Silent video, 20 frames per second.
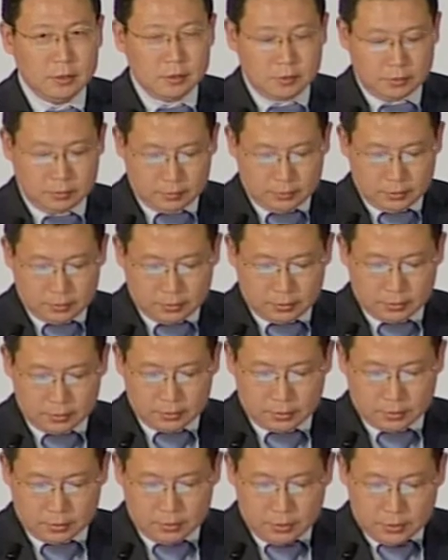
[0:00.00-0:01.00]
So this
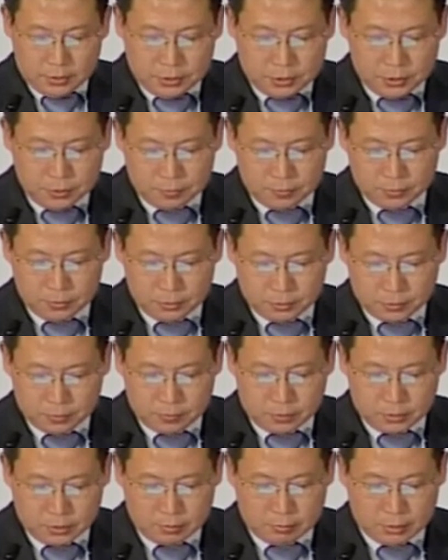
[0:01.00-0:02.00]
is a new field
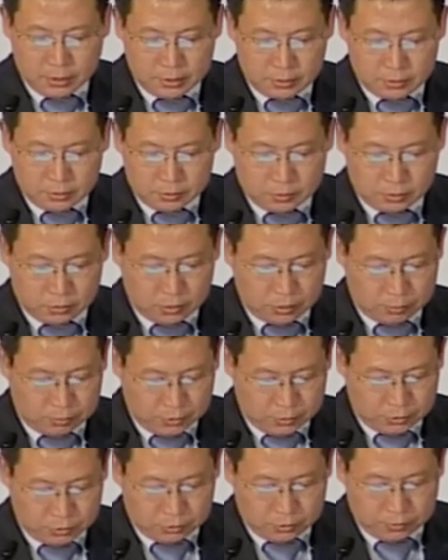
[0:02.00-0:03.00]
for the bilateral
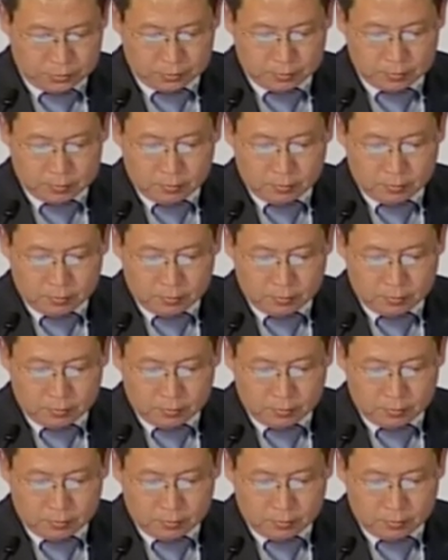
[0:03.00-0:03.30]
cooperation.